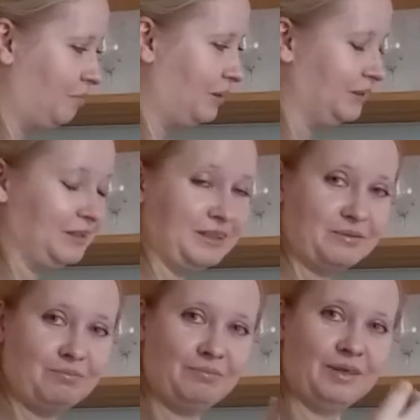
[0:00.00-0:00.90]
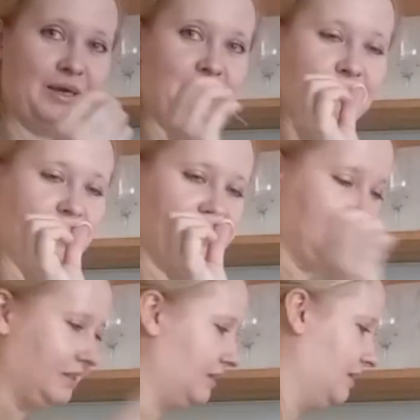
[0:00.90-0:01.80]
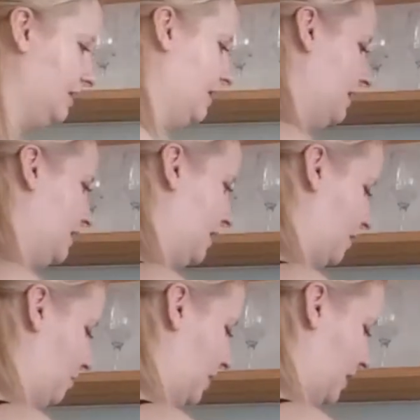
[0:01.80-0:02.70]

peeling these pieces, telling me he